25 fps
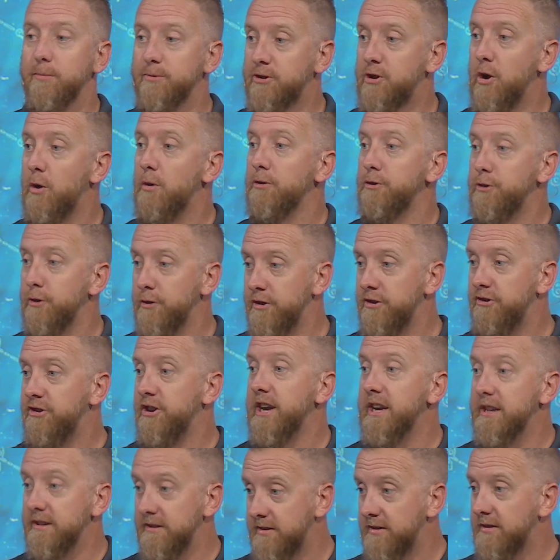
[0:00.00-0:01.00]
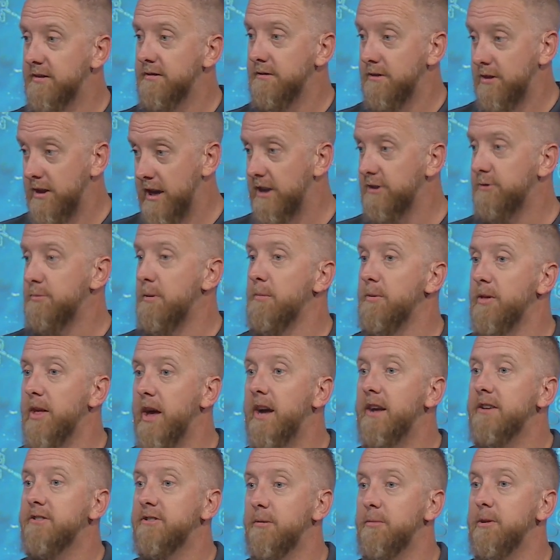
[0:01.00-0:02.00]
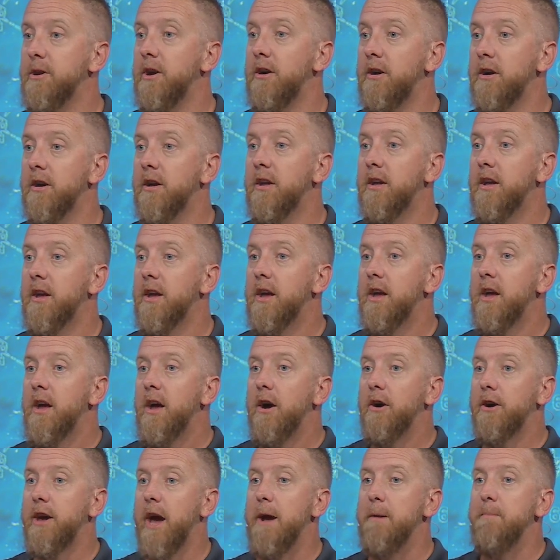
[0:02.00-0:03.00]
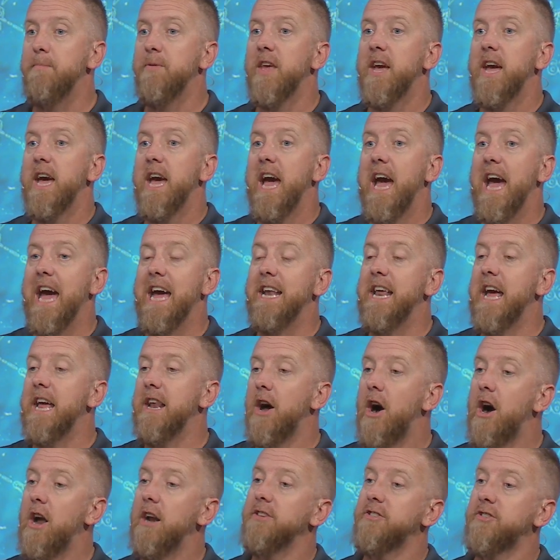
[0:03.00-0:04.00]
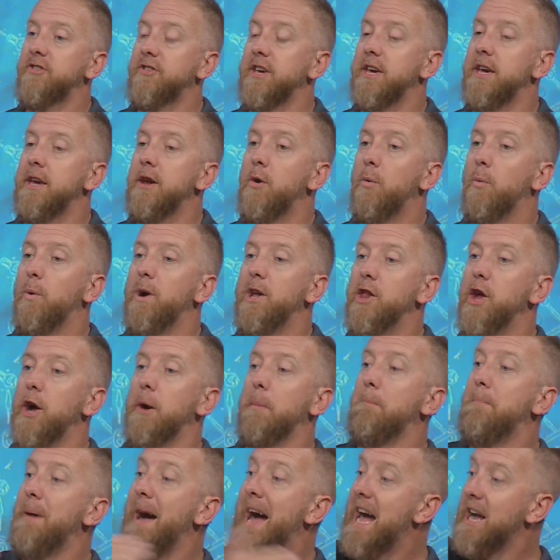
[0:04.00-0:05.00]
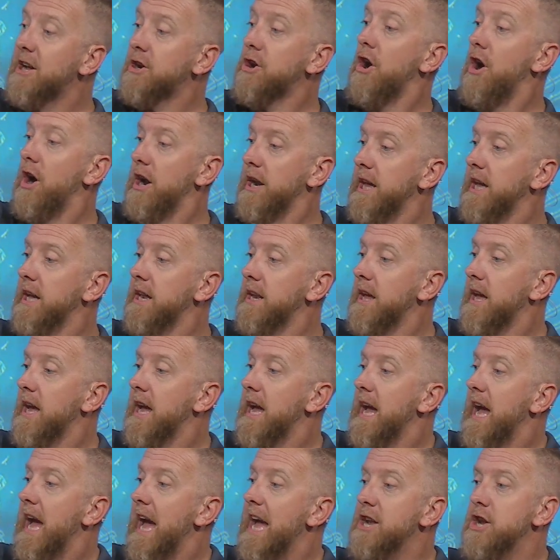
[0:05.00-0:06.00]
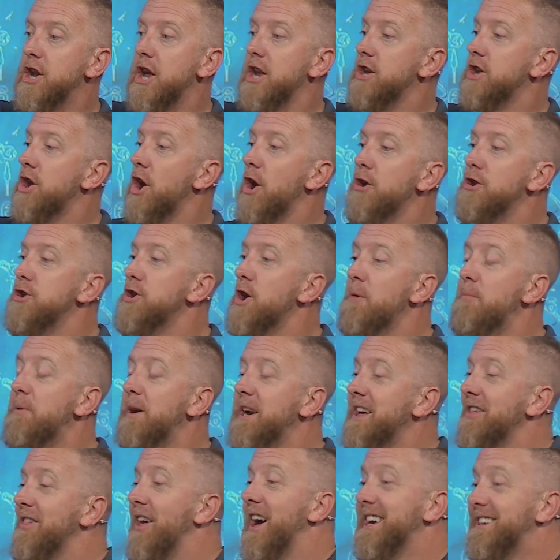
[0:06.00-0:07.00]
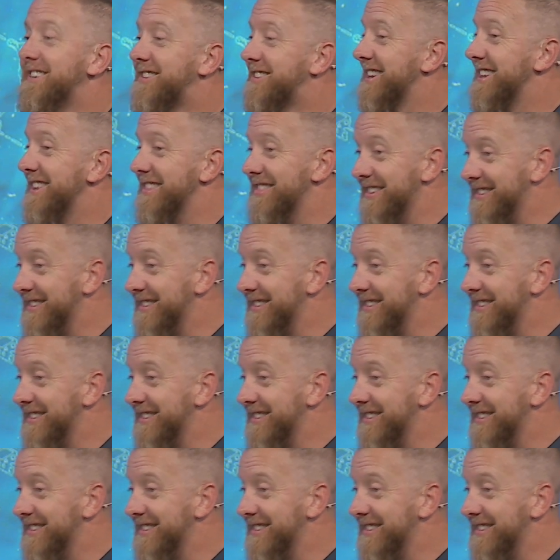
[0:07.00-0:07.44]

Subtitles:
going through the jeans. You guys remember that? Some of y'all? Okay. And honestly, we look back on it, and nobody likes it in the